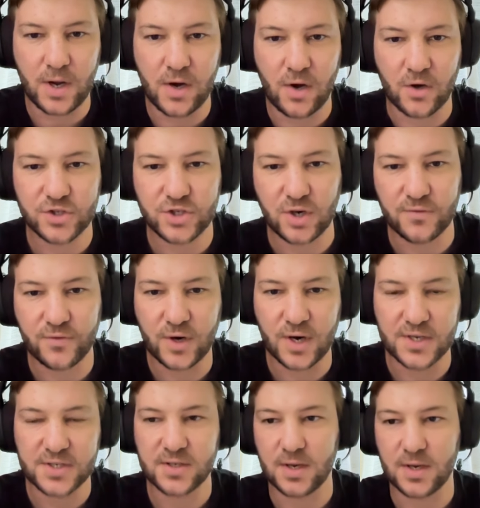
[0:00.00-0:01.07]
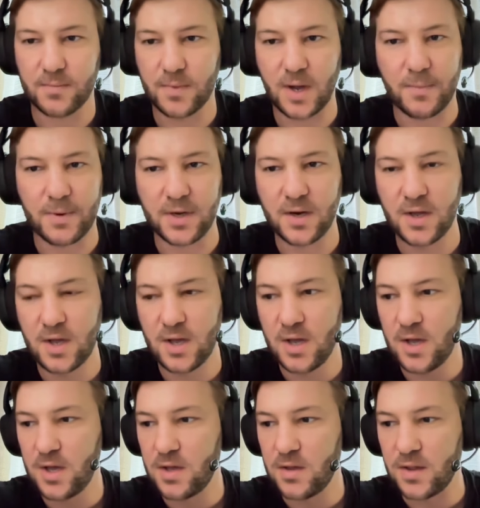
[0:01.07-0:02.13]
by a long shot for us. I mean,
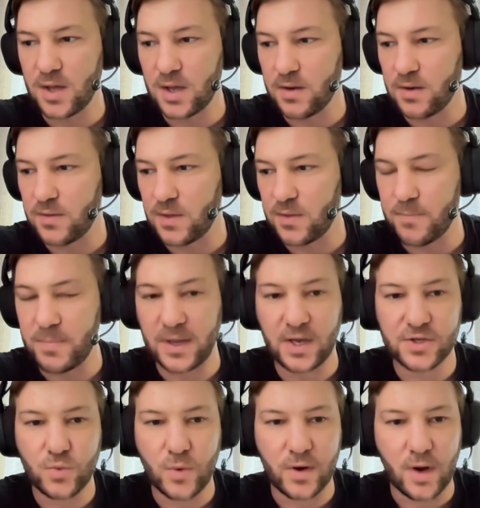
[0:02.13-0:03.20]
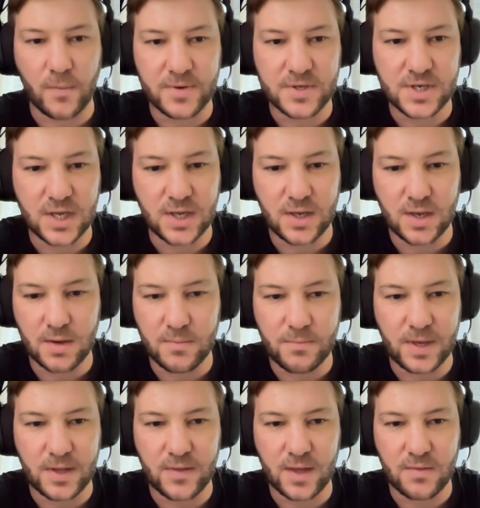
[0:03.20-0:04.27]
the biggest one obviously
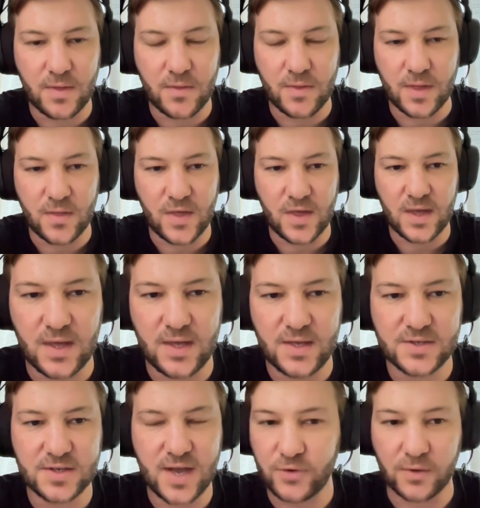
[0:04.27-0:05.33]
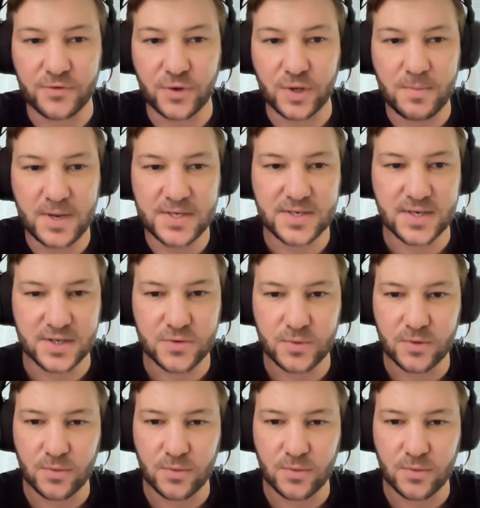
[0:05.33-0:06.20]
being the ease of doing business.